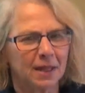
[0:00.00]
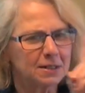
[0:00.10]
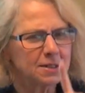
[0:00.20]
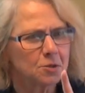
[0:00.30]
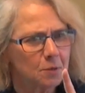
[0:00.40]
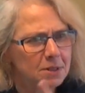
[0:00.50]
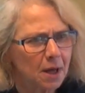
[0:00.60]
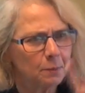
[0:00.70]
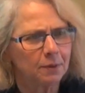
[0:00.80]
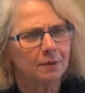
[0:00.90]
That doesn't always
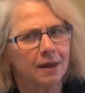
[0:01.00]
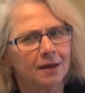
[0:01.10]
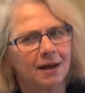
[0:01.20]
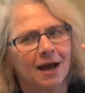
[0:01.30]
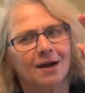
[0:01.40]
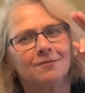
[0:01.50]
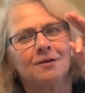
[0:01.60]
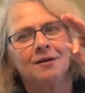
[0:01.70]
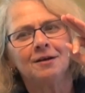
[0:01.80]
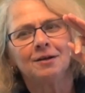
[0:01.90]
happen. They can
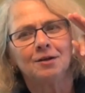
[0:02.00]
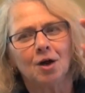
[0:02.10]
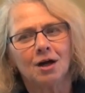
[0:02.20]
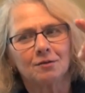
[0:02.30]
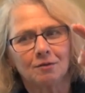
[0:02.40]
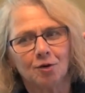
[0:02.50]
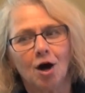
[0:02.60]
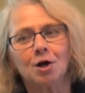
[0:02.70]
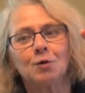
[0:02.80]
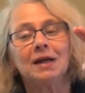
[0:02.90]
have not,
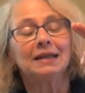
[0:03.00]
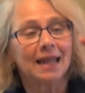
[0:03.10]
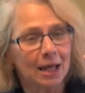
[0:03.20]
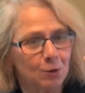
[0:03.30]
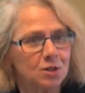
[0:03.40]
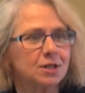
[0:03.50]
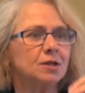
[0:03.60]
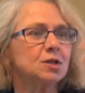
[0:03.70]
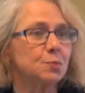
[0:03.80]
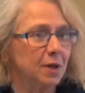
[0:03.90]
not great language
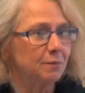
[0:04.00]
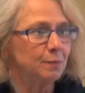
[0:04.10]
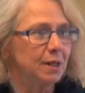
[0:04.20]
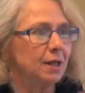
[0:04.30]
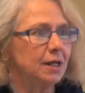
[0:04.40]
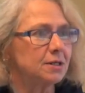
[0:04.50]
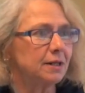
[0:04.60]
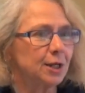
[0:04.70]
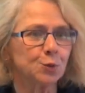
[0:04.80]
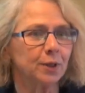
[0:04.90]
skills, but be
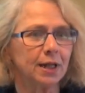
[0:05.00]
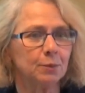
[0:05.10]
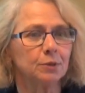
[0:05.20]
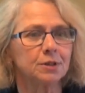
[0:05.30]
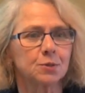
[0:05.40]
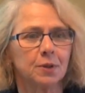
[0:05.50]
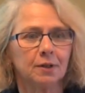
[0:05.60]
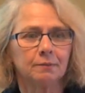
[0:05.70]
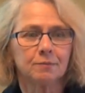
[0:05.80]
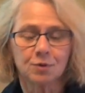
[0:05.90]
intellectually able as well.